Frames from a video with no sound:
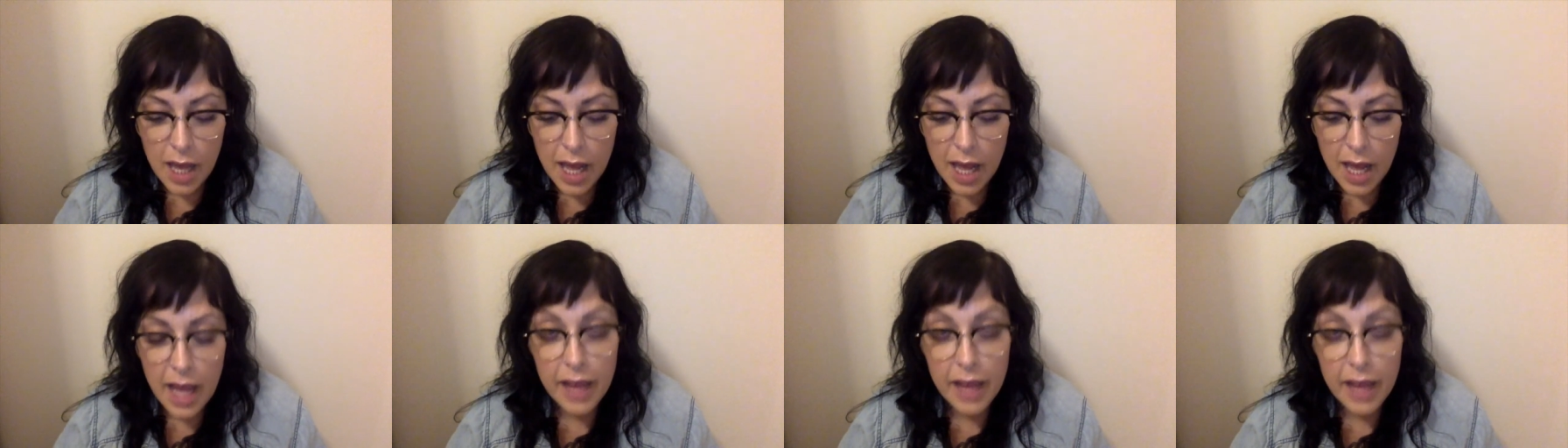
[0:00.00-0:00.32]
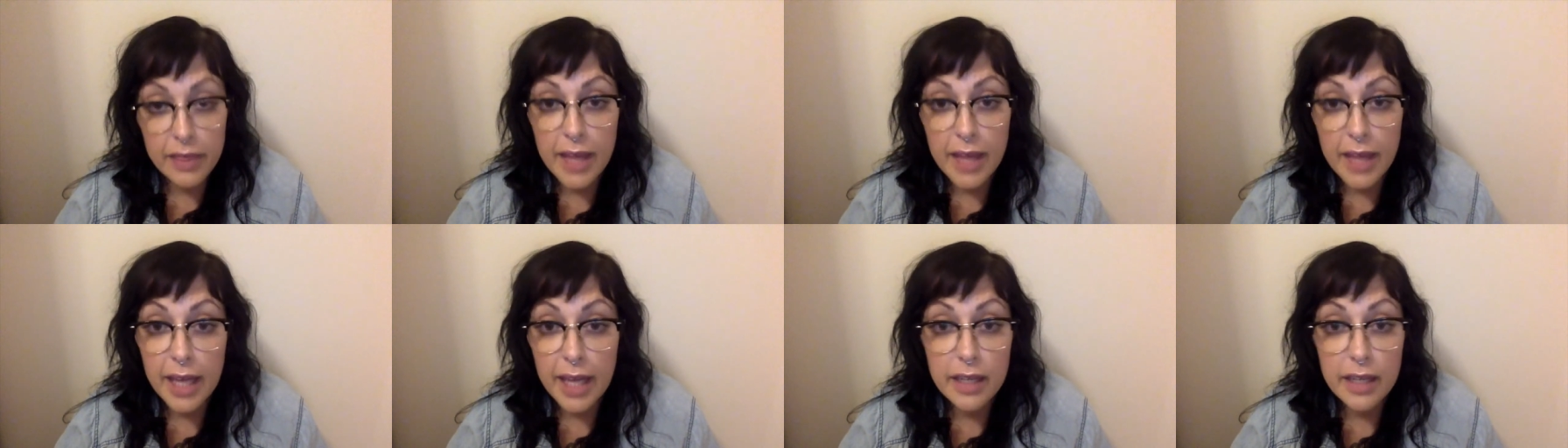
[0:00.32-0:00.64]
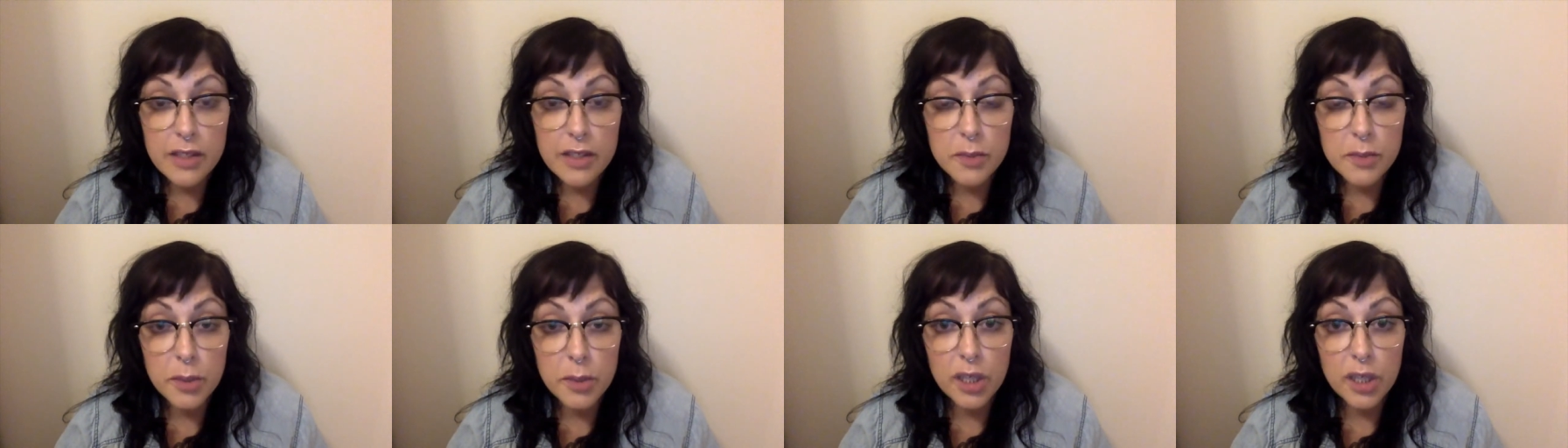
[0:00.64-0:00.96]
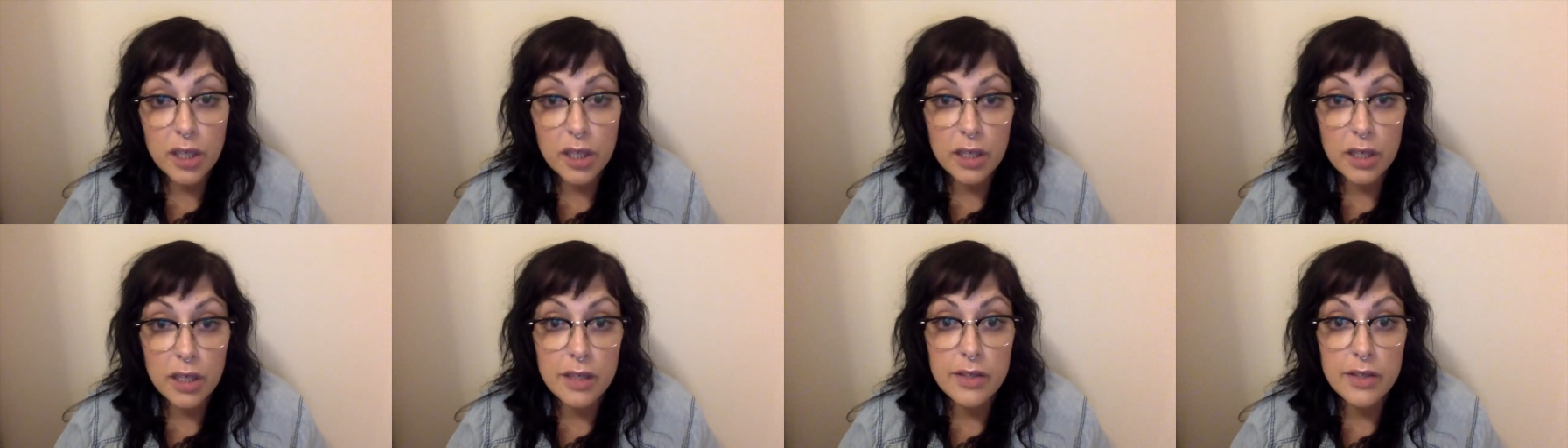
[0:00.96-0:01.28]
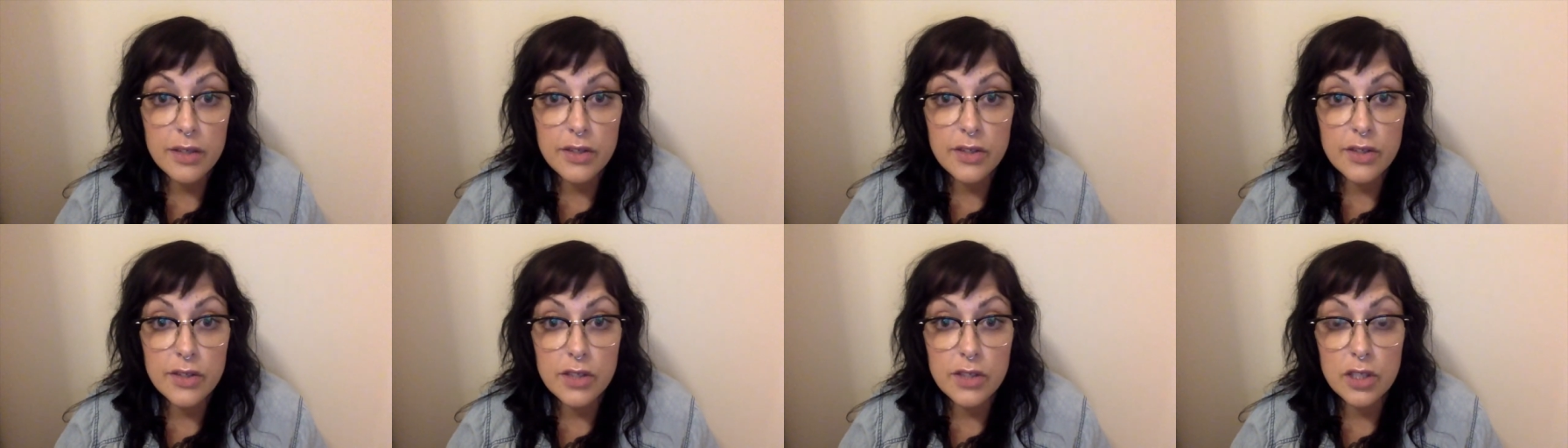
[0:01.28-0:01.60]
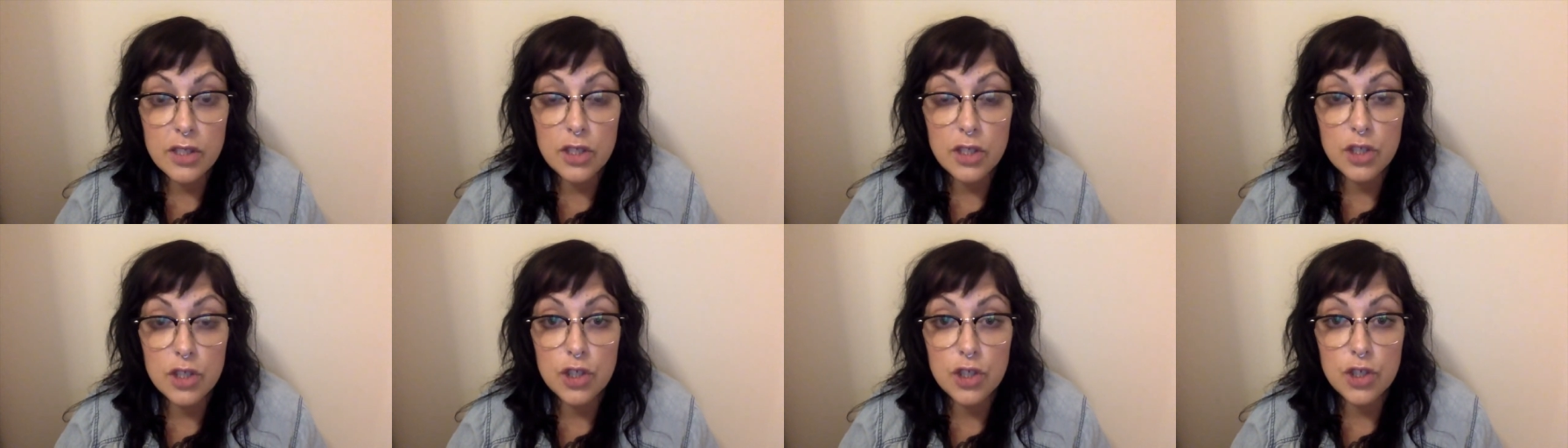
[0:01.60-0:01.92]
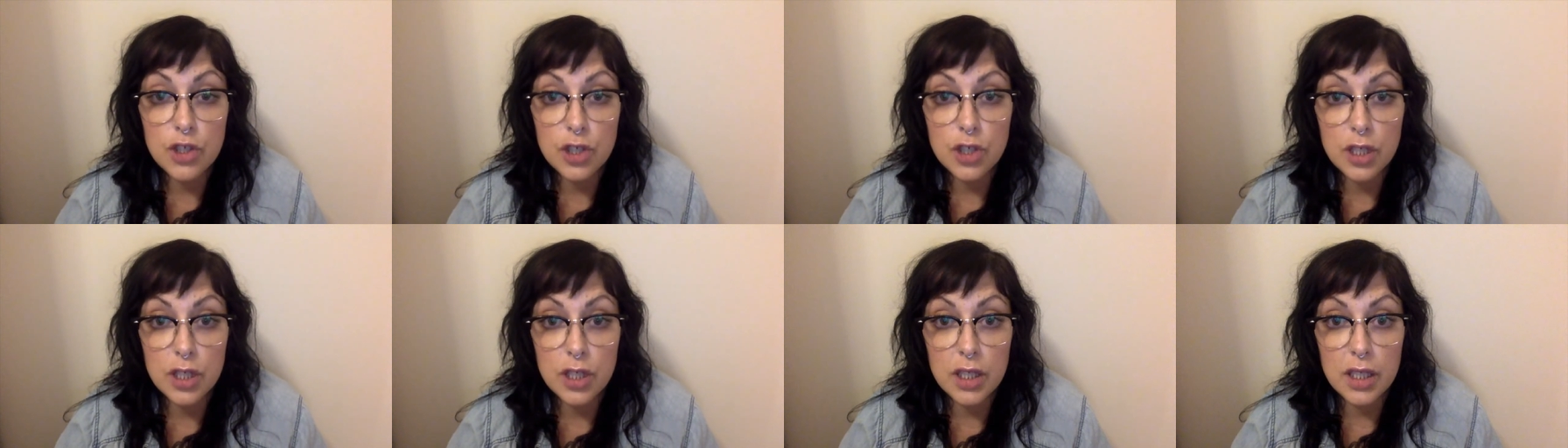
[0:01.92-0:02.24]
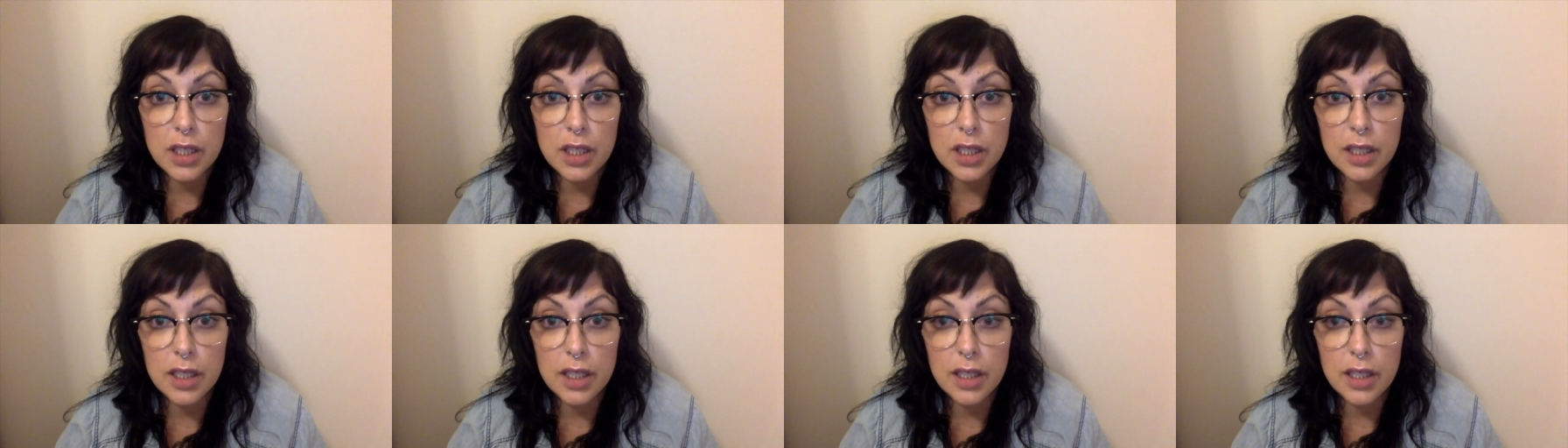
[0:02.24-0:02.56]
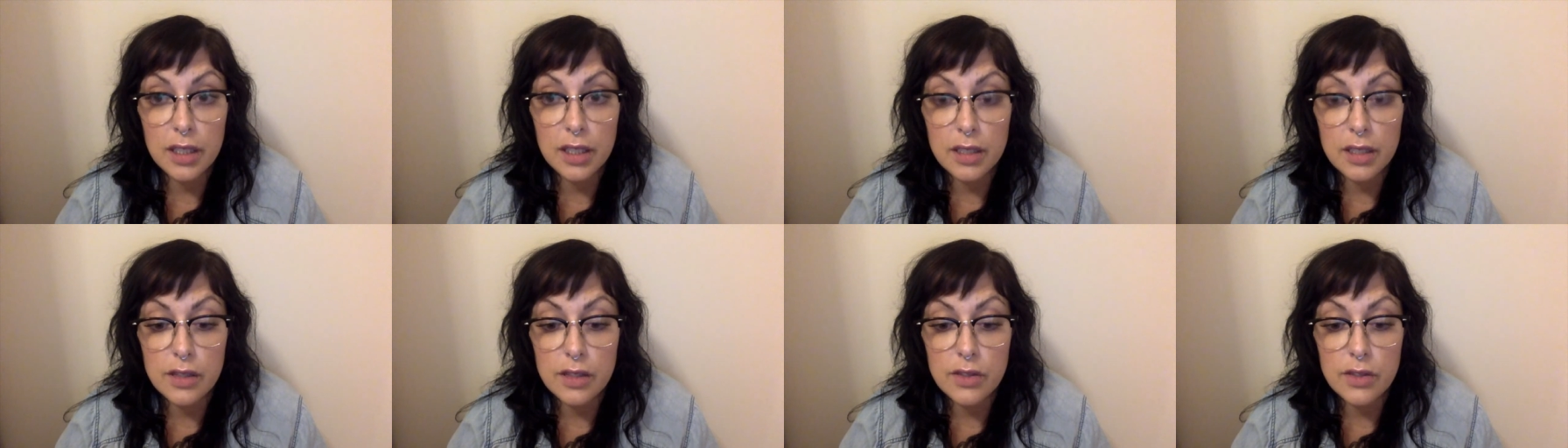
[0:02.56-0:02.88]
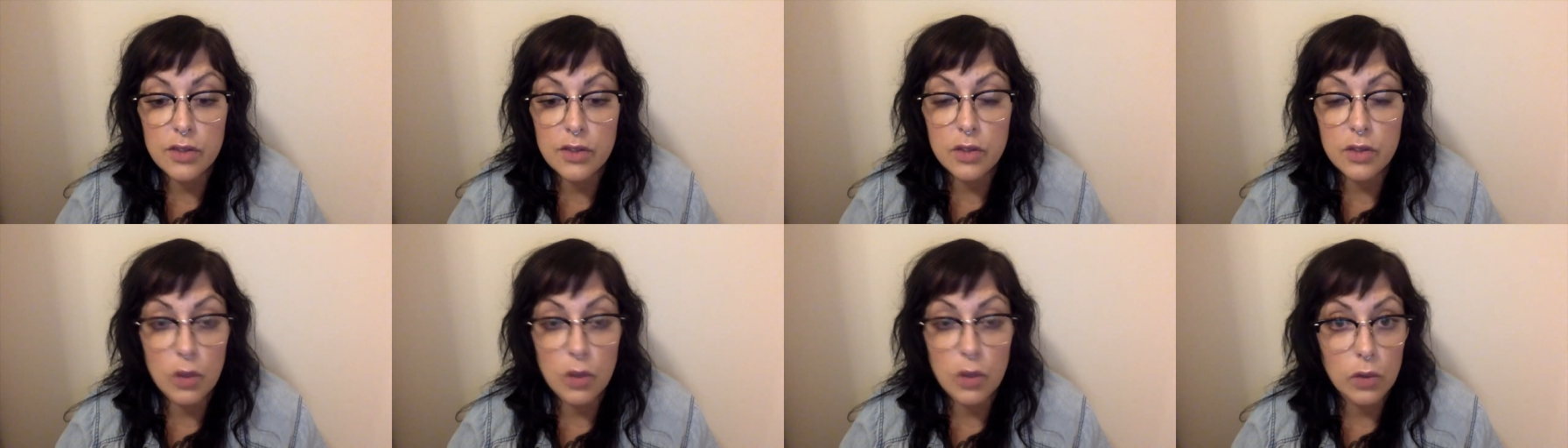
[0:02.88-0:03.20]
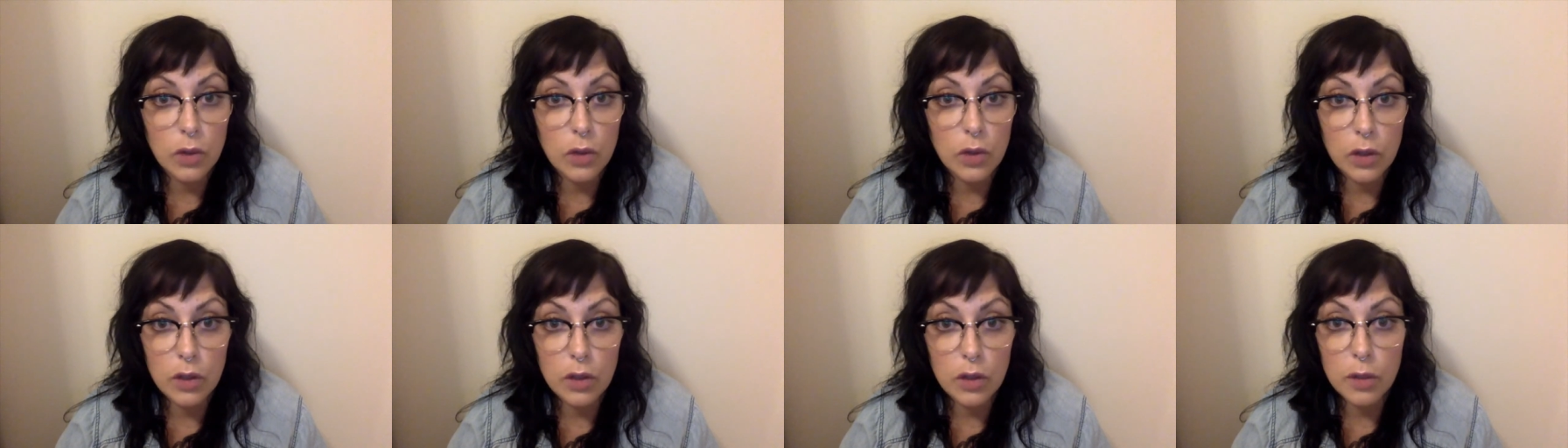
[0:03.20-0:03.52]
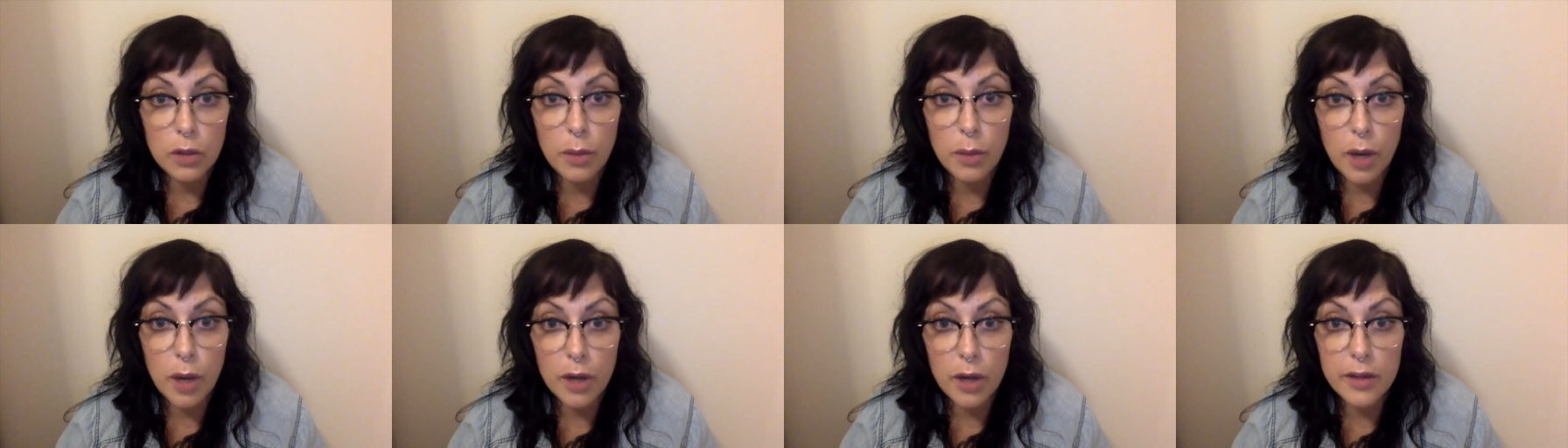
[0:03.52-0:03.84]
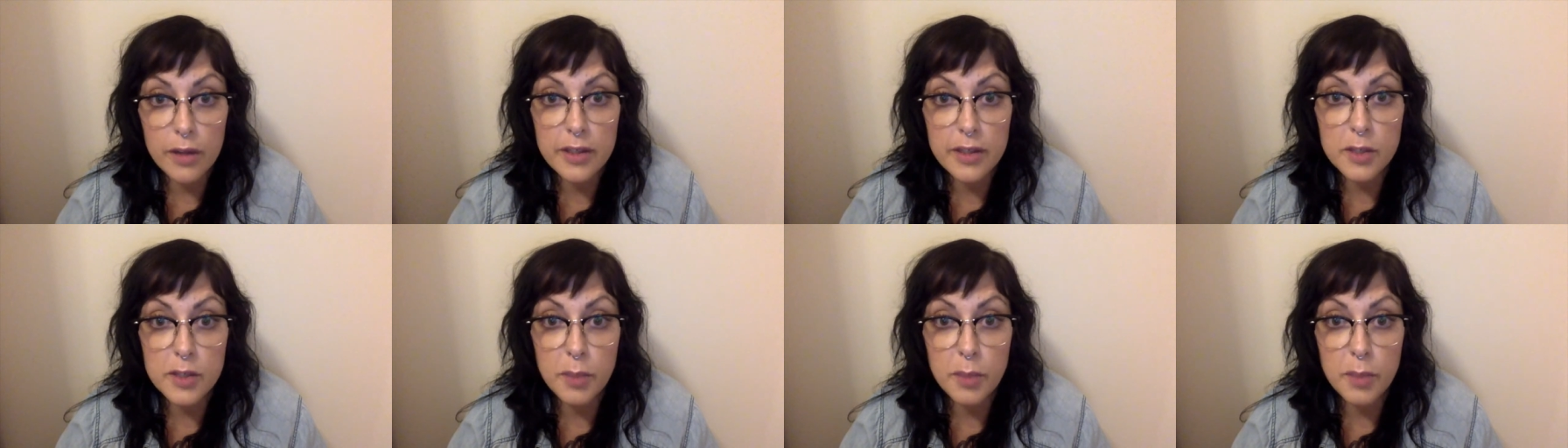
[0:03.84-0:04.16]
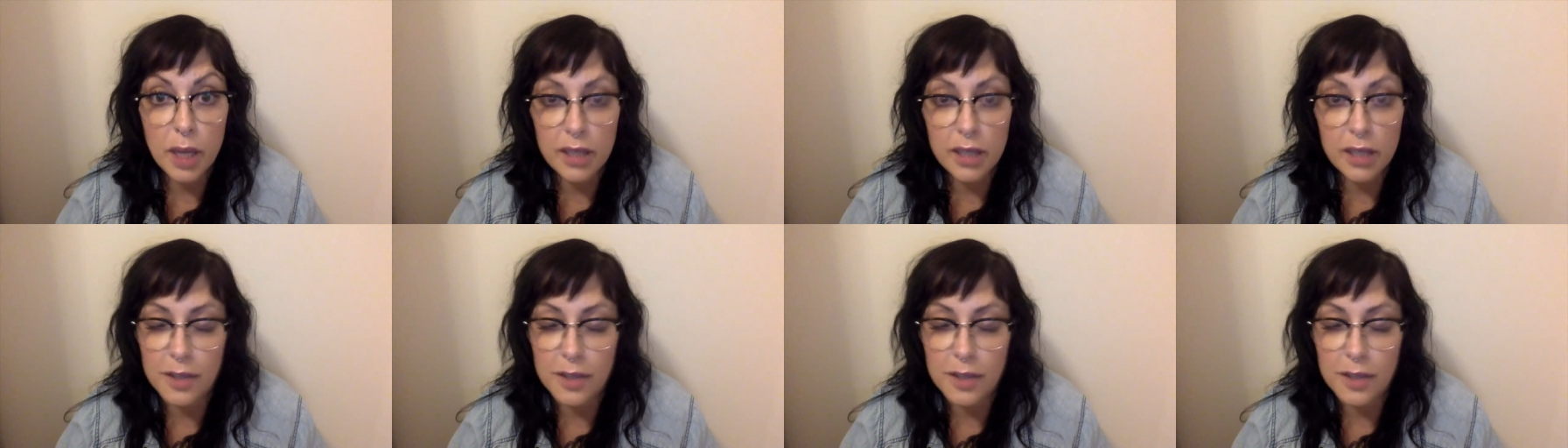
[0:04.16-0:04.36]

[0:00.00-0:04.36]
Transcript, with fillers: And that is because she is no longer a part of this podcast.